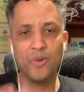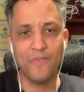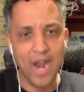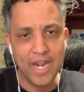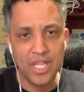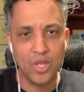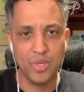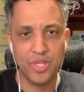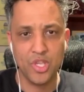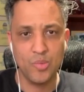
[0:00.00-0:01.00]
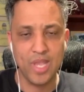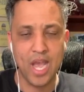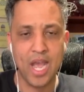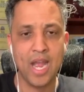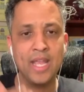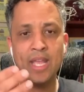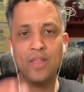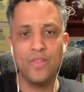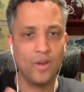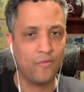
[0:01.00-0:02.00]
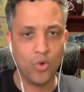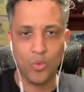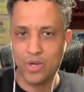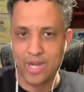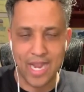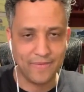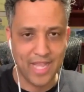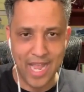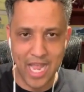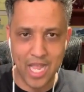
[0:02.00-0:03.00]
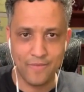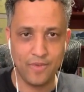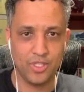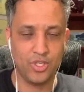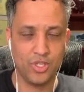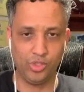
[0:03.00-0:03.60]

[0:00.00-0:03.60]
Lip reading: we're providing you with the UBI, therefore, we don't have to have